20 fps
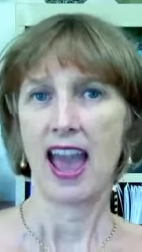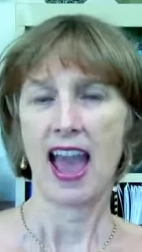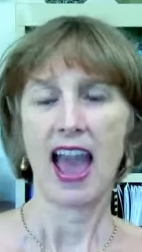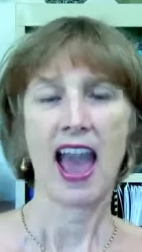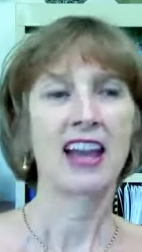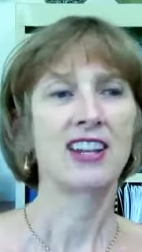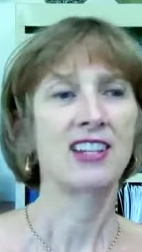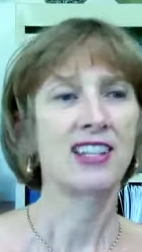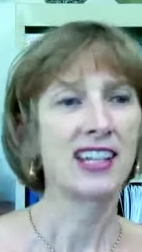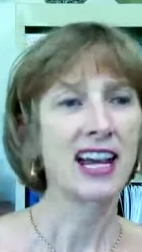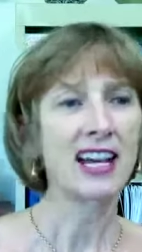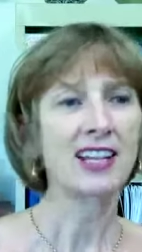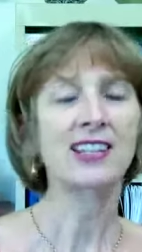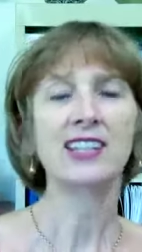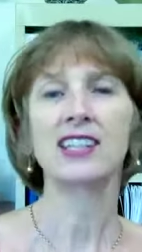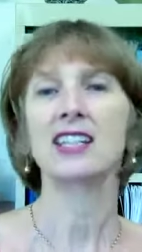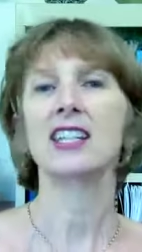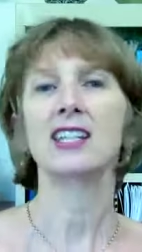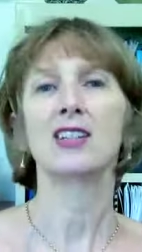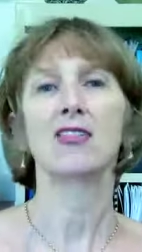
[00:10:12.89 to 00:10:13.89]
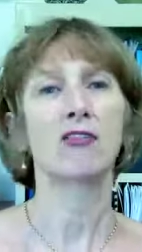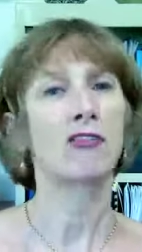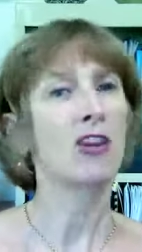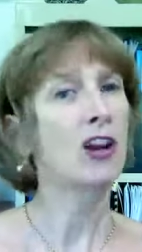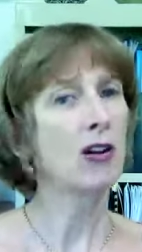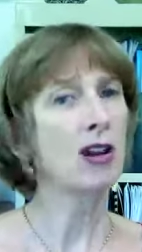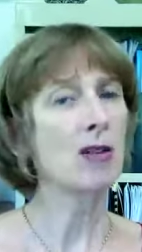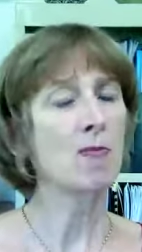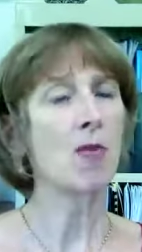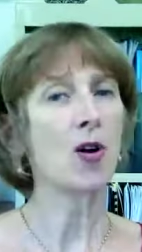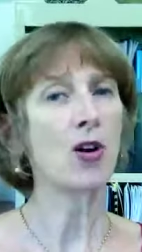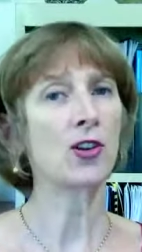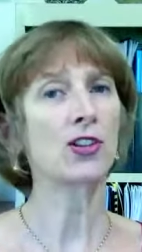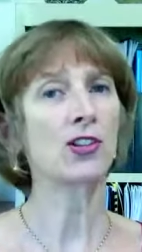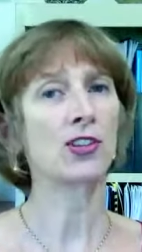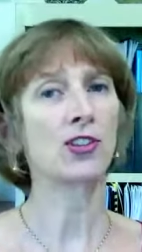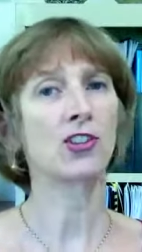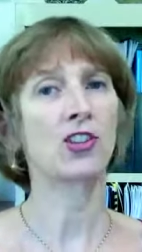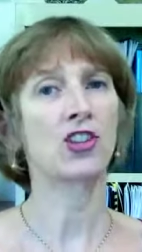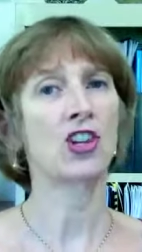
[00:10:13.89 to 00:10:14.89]
And does this very
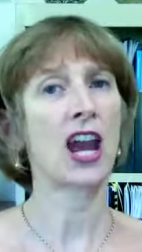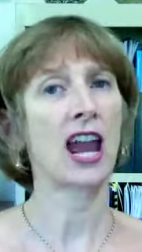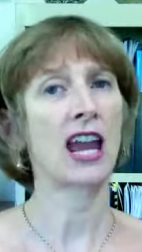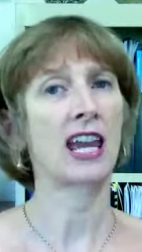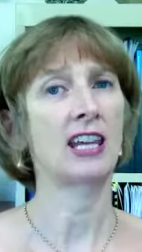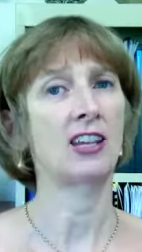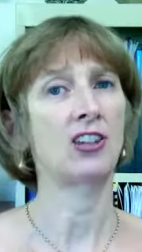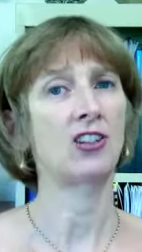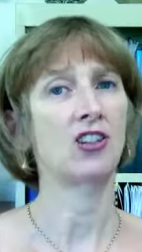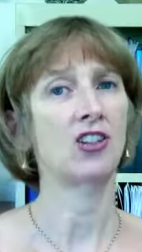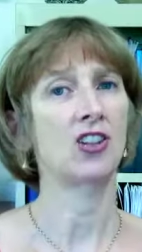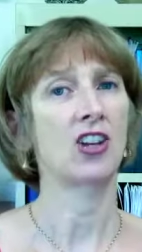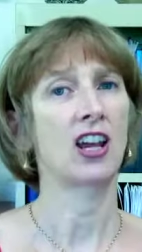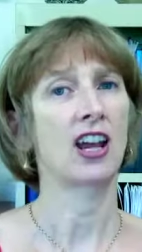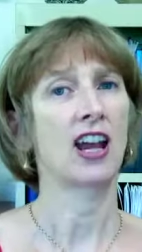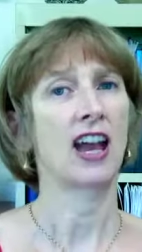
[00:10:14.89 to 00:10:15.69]
modest change